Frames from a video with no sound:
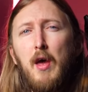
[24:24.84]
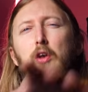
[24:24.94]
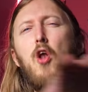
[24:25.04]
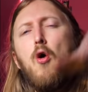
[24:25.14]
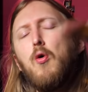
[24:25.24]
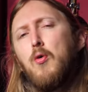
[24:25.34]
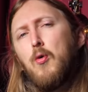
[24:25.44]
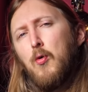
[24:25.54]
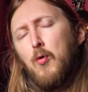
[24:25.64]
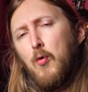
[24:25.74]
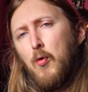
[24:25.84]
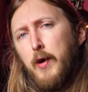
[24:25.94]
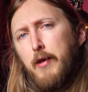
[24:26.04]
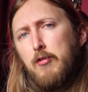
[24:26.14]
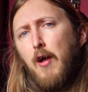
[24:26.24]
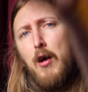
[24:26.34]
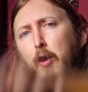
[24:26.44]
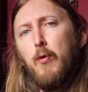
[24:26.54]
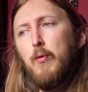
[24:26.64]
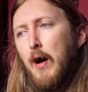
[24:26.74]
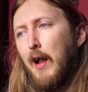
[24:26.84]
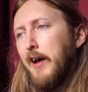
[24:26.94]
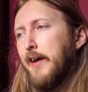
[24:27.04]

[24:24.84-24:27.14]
No. It's not going well.